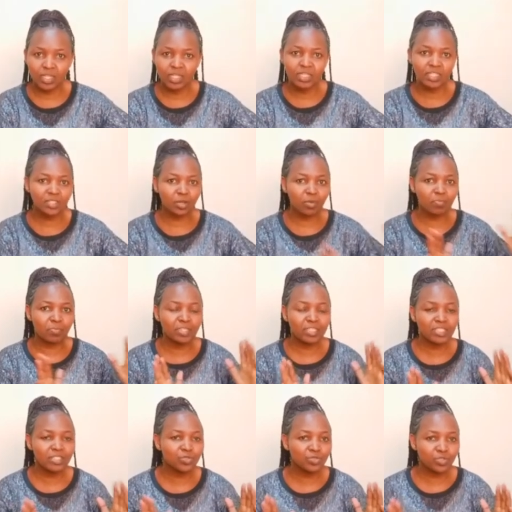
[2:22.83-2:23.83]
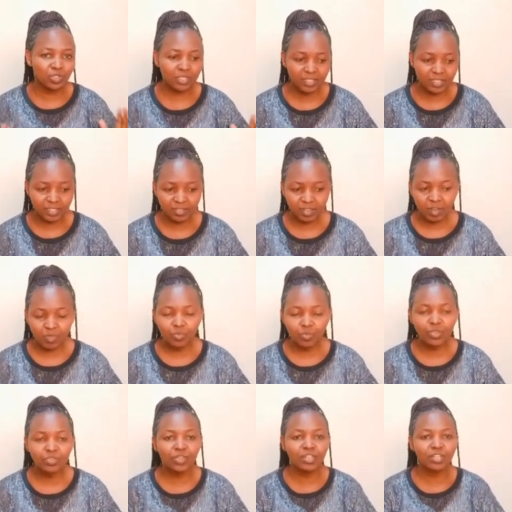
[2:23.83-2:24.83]
So please do not give up.
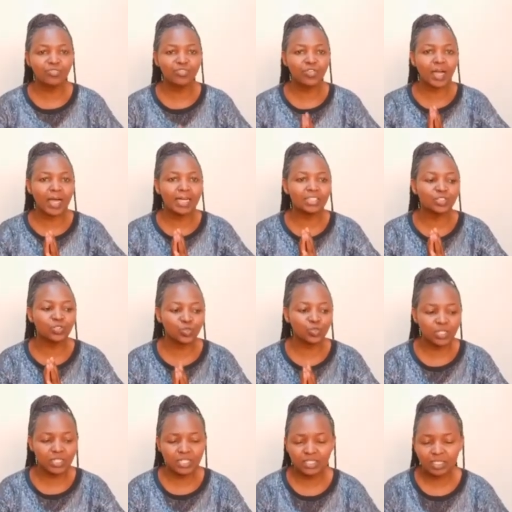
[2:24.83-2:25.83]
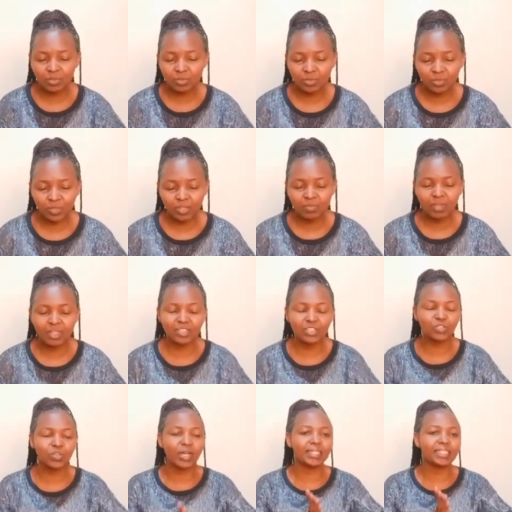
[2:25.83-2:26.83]
Even if you are at 20 subscribers, you
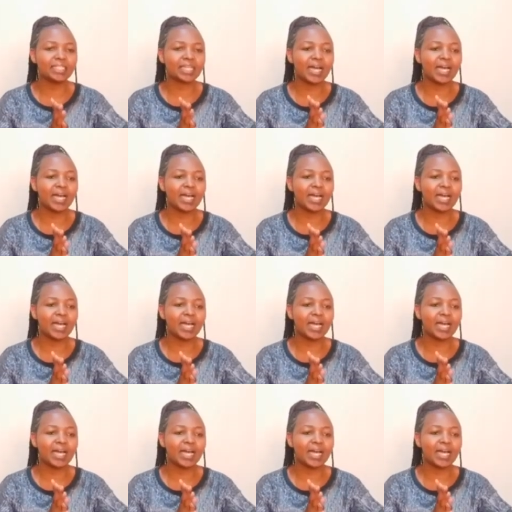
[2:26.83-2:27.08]
are at